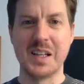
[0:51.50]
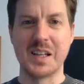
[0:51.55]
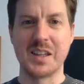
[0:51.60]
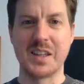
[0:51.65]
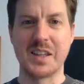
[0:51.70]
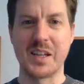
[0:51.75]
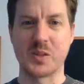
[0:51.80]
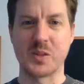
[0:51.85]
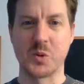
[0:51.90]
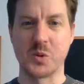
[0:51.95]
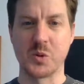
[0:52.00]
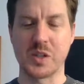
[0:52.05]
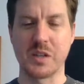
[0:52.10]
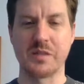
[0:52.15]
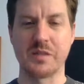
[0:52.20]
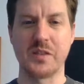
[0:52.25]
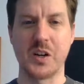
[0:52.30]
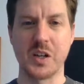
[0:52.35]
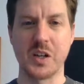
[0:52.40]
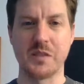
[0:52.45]
There's also
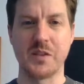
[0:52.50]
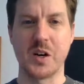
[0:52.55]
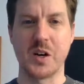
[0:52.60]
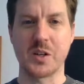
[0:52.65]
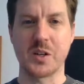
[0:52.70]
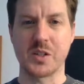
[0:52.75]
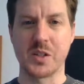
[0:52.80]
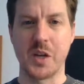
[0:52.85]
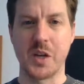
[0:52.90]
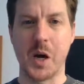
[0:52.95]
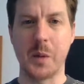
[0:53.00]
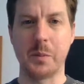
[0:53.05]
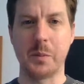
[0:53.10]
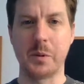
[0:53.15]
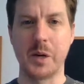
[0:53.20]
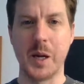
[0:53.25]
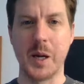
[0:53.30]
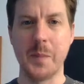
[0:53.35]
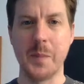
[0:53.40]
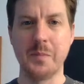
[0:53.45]
Firefox and
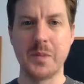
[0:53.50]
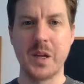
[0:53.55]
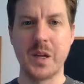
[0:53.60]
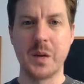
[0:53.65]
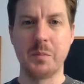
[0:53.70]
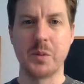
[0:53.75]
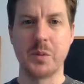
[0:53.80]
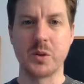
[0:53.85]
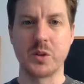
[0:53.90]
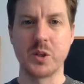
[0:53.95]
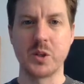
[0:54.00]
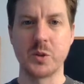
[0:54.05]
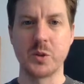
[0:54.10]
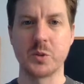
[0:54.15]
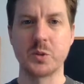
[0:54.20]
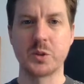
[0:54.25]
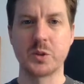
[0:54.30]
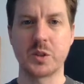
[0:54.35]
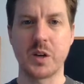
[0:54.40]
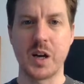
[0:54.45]
Opera, but
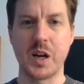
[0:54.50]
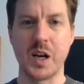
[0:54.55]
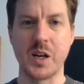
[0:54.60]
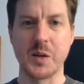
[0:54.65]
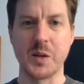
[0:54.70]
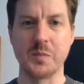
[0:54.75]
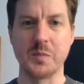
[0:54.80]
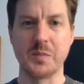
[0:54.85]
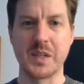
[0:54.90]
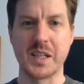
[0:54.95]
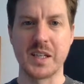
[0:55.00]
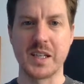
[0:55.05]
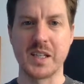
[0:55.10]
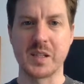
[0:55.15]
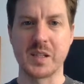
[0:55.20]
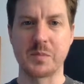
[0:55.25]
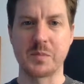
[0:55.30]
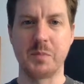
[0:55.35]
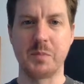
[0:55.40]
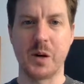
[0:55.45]
Google Chrome
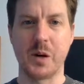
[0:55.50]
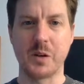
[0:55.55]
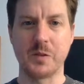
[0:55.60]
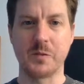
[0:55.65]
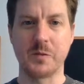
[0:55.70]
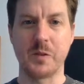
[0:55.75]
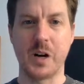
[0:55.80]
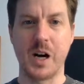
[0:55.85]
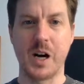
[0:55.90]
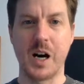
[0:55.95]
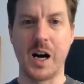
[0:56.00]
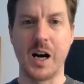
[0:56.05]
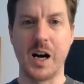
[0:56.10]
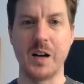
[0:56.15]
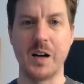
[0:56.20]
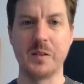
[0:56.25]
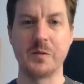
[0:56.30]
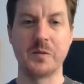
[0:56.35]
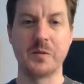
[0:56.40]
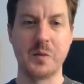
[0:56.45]
is by
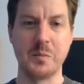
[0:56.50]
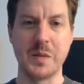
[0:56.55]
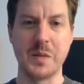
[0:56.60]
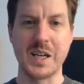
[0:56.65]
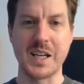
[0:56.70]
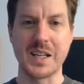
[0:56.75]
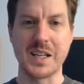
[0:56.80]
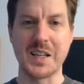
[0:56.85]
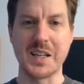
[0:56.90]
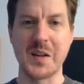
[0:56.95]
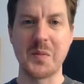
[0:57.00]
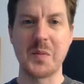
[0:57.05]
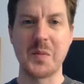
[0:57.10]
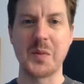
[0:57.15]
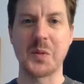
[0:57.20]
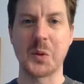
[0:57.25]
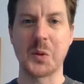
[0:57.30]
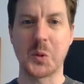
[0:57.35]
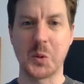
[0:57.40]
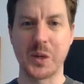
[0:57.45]
far, for me,
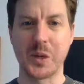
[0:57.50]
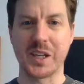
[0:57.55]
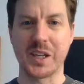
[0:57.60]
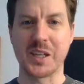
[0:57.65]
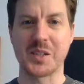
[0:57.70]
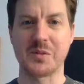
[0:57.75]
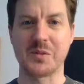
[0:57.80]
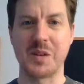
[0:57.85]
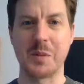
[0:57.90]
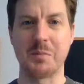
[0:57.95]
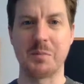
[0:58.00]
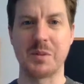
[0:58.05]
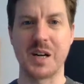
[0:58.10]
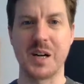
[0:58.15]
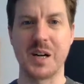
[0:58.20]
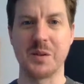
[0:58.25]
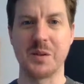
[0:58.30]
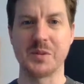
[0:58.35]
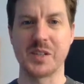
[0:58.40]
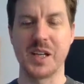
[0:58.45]
the quickest web
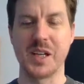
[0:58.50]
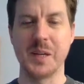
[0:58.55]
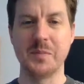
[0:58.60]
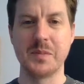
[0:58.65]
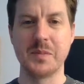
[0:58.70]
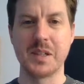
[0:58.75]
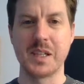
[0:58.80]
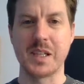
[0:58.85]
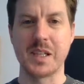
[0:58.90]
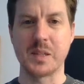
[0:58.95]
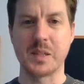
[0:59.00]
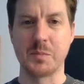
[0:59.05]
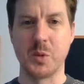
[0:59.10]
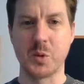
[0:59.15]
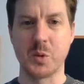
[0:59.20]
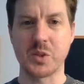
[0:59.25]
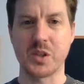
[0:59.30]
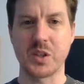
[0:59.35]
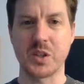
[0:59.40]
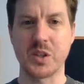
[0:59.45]
browser. It's
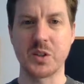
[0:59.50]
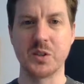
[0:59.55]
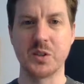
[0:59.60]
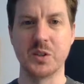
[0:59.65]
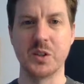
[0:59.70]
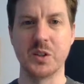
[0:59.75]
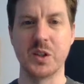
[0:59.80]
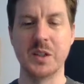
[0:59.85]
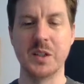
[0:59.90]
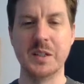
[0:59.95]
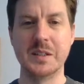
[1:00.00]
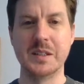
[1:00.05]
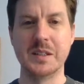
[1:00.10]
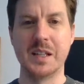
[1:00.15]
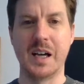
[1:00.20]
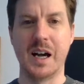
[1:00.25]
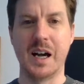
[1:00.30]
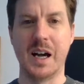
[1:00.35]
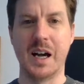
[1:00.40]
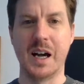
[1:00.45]
more secure.
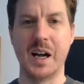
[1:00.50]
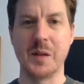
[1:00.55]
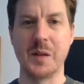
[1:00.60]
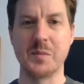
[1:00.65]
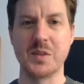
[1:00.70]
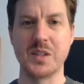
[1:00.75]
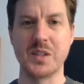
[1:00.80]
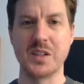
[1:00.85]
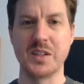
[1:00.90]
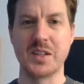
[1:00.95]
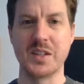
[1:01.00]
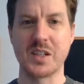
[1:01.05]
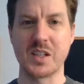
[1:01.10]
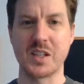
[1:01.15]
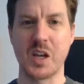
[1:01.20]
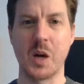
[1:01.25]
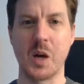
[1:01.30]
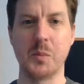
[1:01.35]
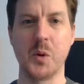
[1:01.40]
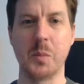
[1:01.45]
There's a
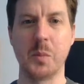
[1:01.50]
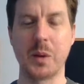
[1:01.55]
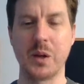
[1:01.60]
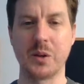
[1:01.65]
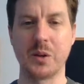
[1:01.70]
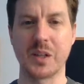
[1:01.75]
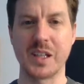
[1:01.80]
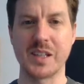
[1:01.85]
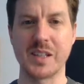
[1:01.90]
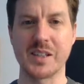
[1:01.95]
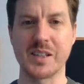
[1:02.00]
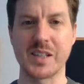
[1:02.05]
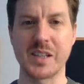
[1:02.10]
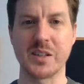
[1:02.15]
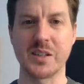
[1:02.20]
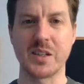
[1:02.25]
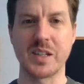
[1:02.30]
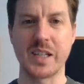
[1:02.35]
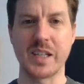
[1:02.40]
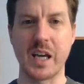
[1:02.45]
lot more plugins that
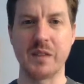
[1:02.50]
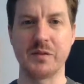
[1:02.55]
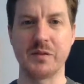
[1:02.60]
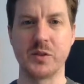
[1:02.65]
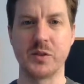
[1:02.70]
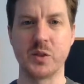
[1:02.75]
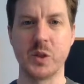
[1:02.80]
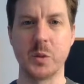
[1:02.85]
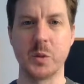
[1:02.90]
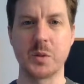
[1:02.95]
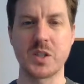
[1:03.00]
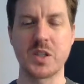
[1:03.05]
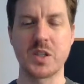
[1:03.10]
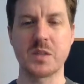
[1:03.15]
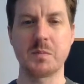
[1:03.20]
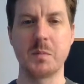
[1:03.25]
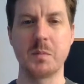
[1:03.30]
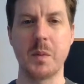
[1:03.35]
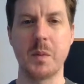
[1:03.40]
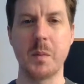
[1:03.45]
you can get for it, which
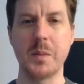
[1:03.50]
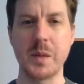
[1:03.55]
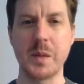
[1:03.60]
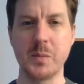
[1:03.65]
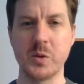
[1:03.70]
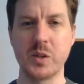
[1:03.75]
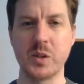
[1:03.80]
is a bit more